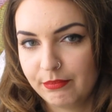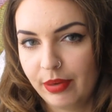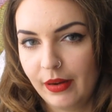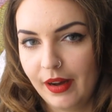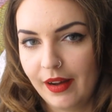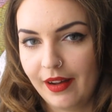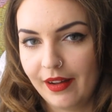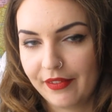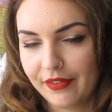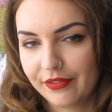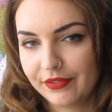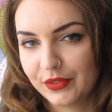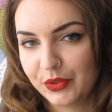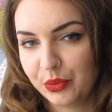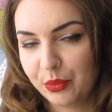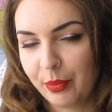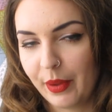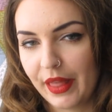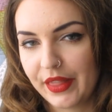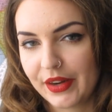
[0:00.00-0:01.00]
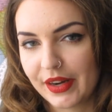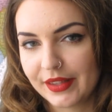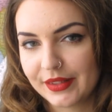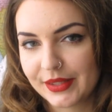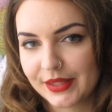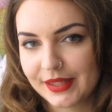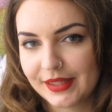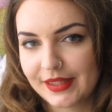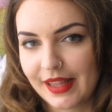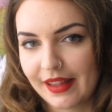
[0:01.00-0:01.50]
path to better
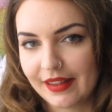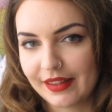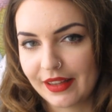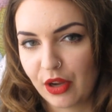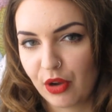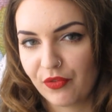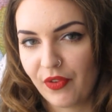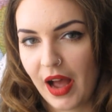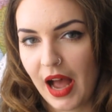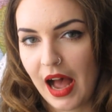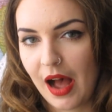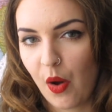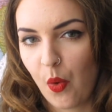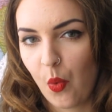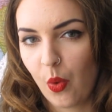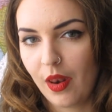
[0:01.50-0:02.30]
understanding of how